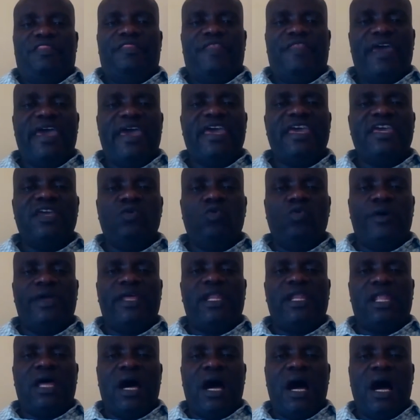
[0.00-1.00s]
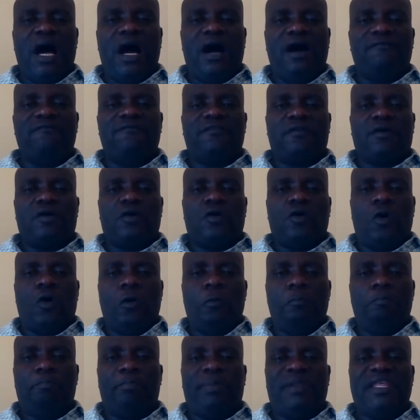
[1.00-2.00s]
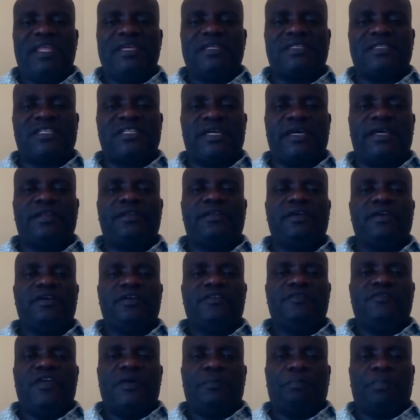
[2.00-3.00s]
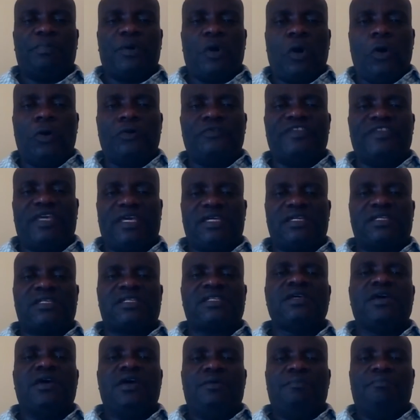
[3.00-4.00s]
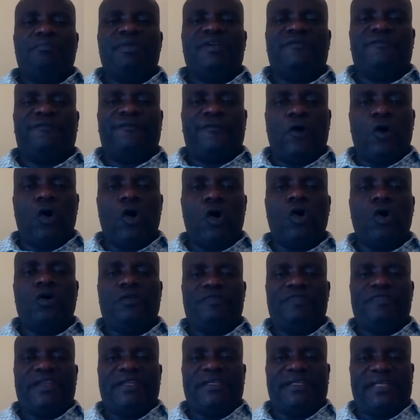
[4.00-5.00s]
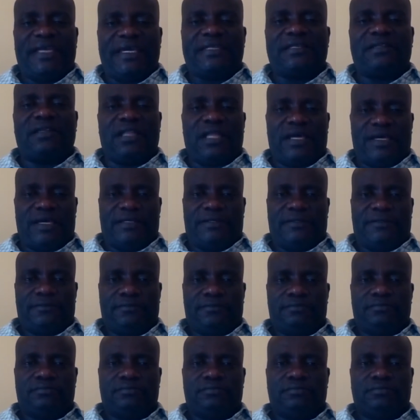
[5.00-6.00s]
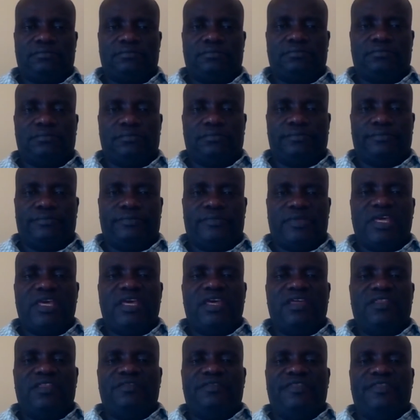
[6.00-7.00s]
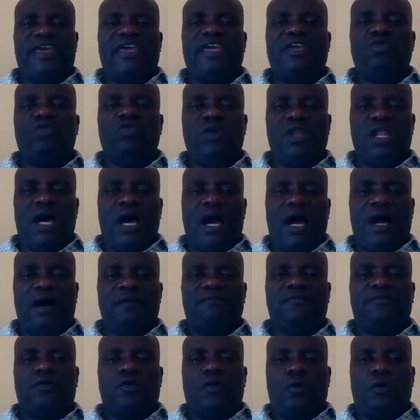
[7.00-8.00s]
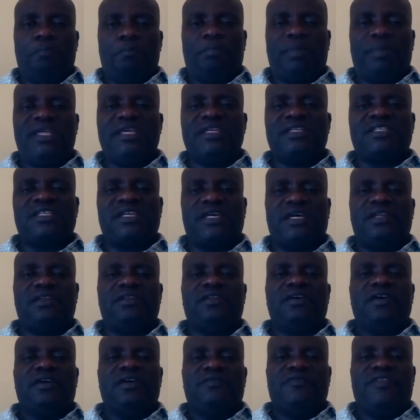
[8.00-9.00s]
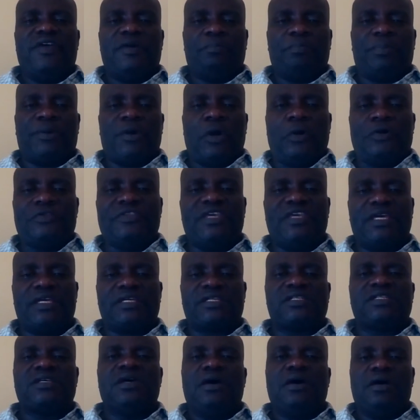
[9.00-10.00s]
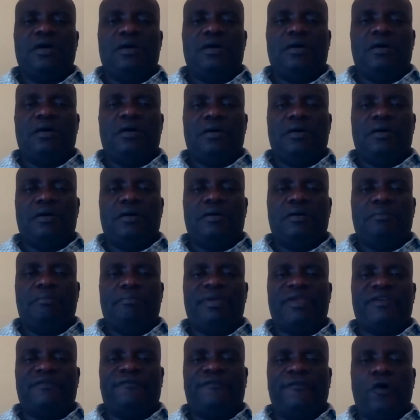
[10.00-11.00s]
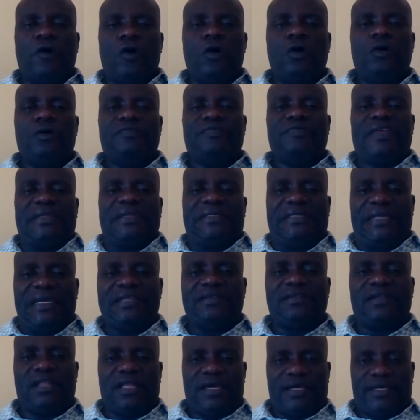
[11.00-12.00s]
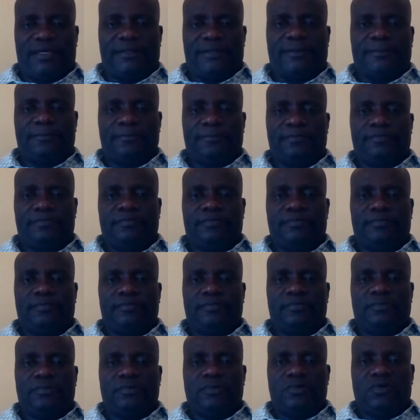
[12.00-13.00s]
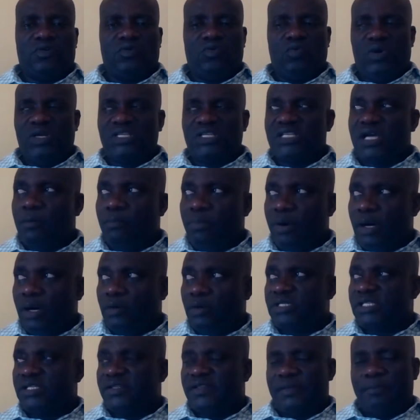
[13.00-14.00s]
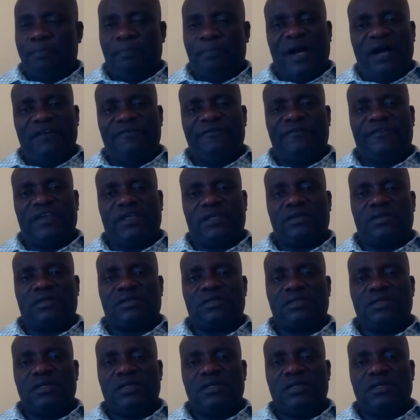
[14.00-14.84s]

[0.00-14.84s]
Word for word: they will have completed the project before the deadline. They will have completed the project before the deadline. What about the perfect,